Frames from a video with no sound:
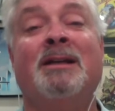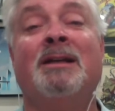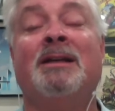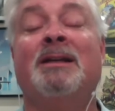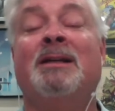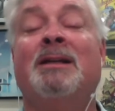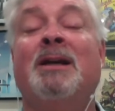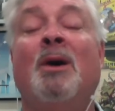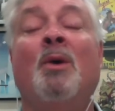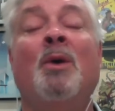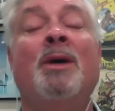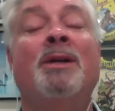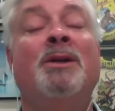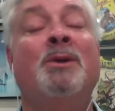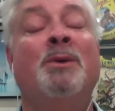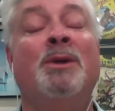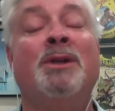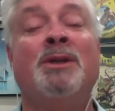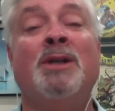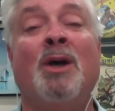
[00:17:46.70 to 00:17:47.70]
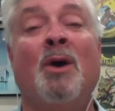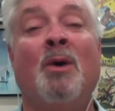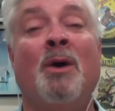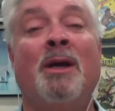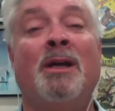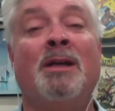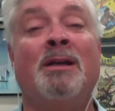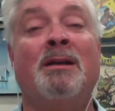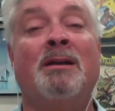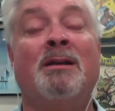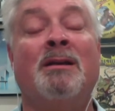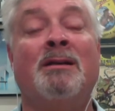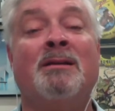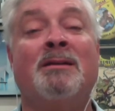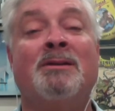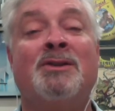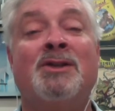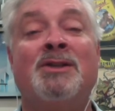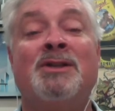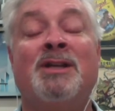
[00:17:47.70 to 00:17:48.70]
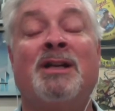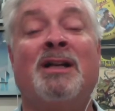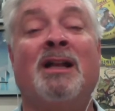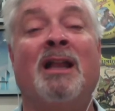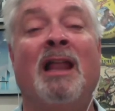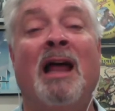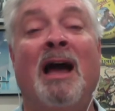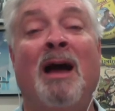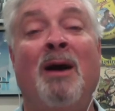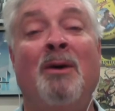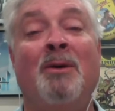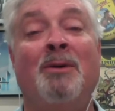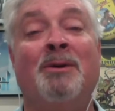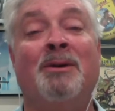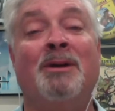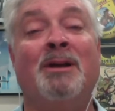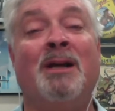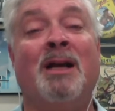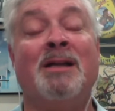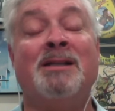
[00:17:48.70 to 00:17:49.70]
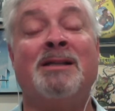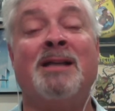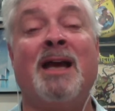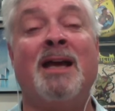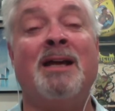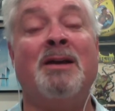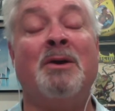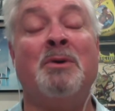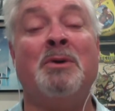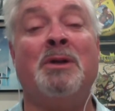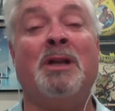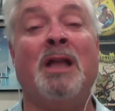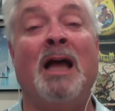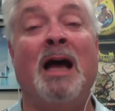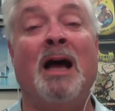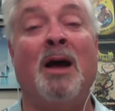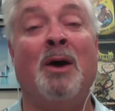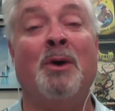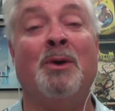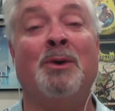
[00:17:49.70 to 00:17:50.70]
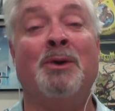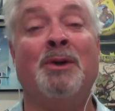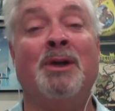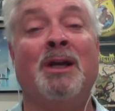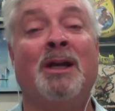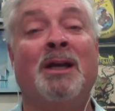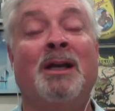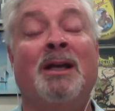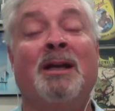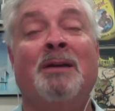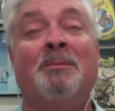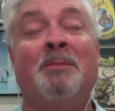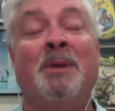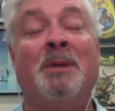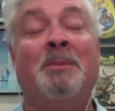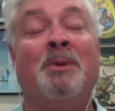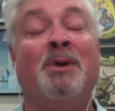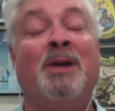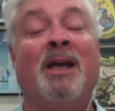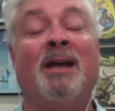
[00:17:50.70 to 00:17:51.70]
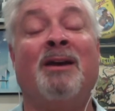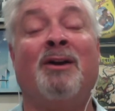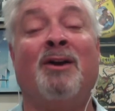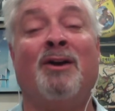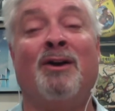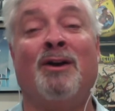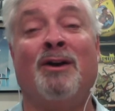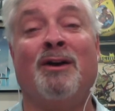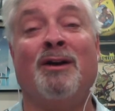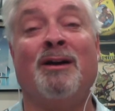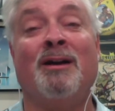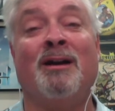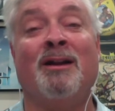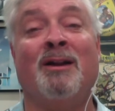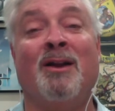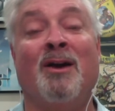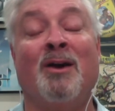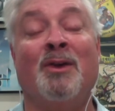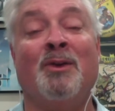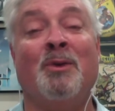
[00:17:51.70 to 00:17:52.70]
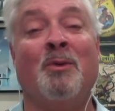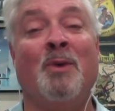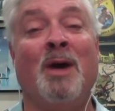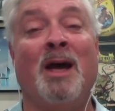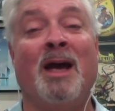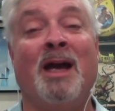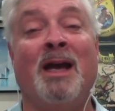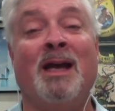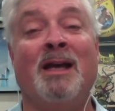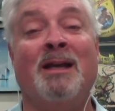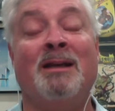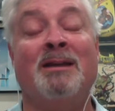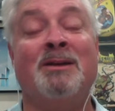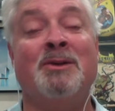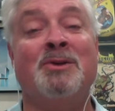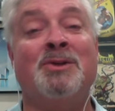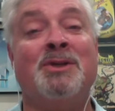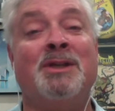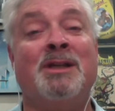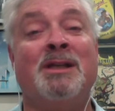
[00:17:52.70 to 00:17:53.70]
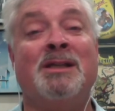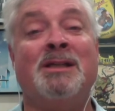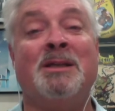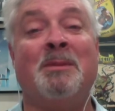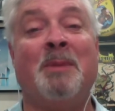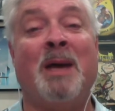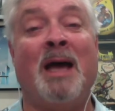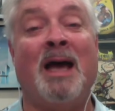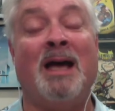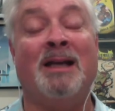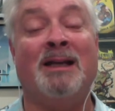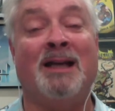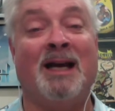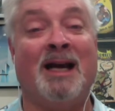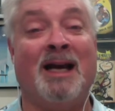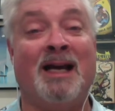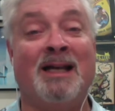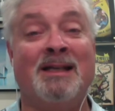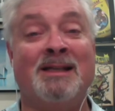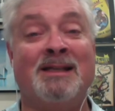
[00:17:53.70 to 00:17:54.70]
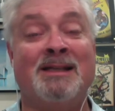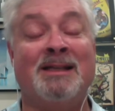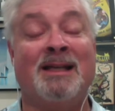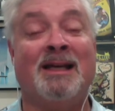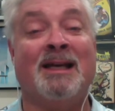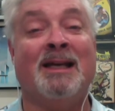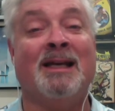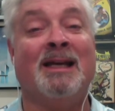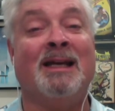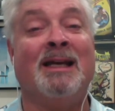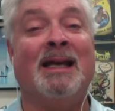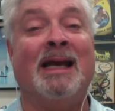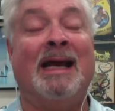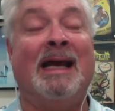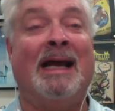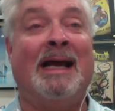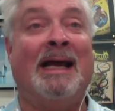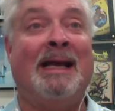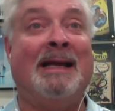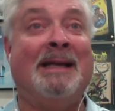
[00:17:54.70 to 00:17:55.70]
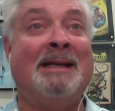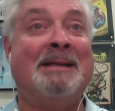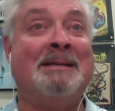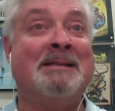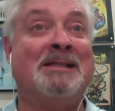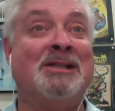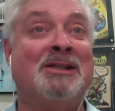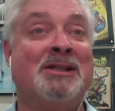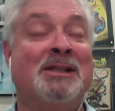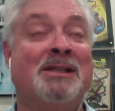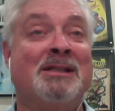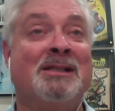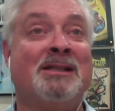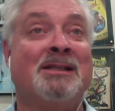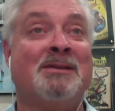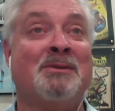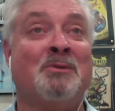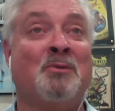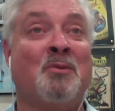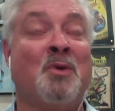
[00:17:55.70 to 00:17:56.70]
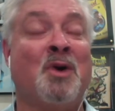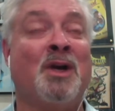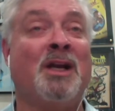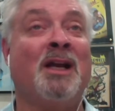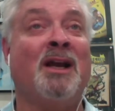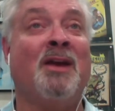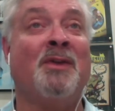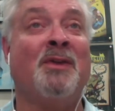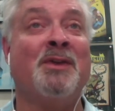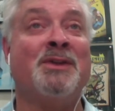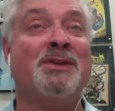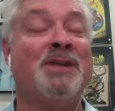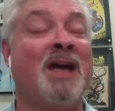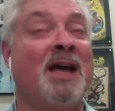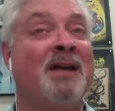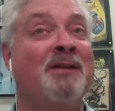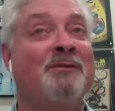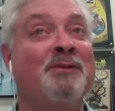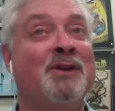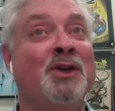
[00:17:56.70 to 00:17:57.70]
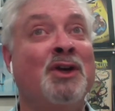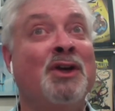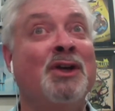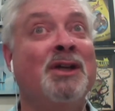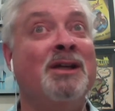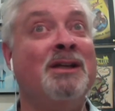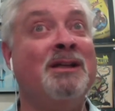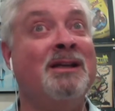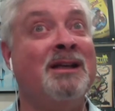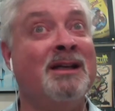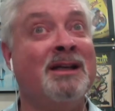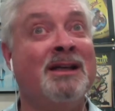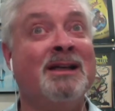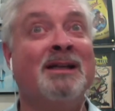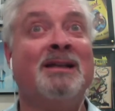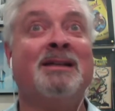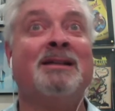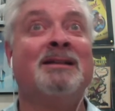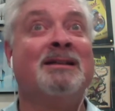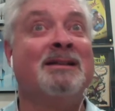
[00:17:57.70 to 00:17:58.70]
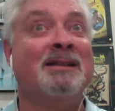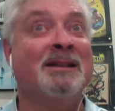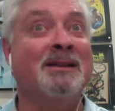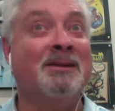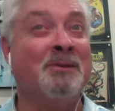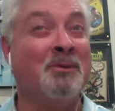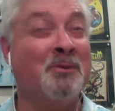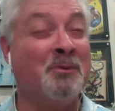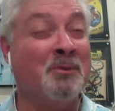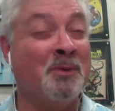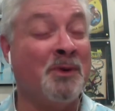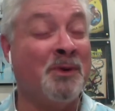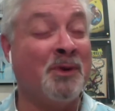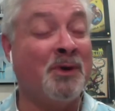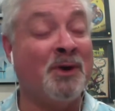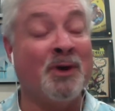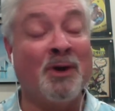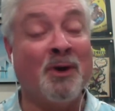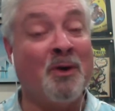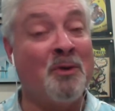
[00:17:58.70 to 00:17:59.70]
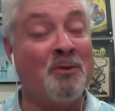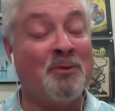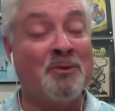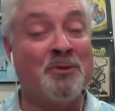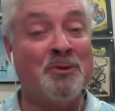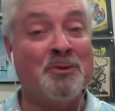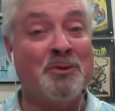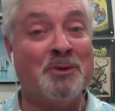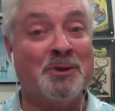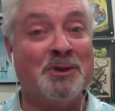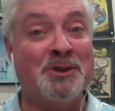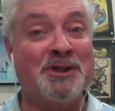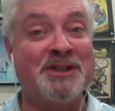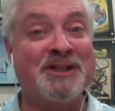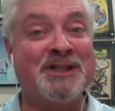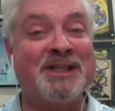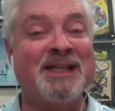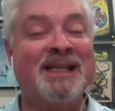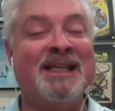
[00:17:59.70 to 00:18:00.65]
go into it knowing she's a clown, a psycho clown. People get hurt along the way. Usually it's the bad guys. She's working on the side of good within her own rules.